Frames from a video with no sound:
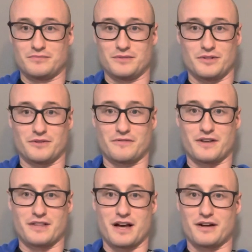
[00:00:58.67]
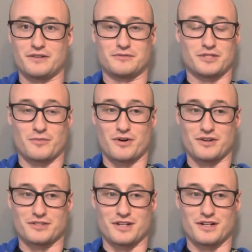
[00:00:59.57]
You know, find that on somewhere
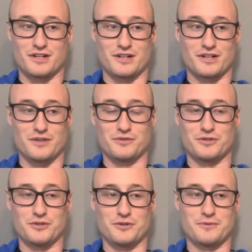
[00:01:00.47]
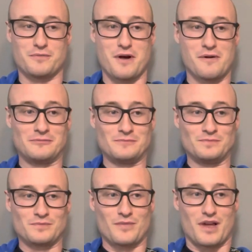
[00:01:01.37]
else on YouTube,
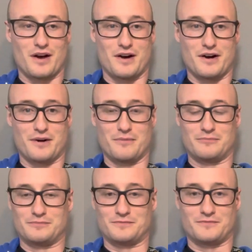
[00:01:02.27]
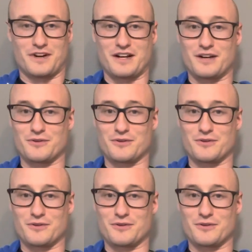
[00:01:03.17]
find it on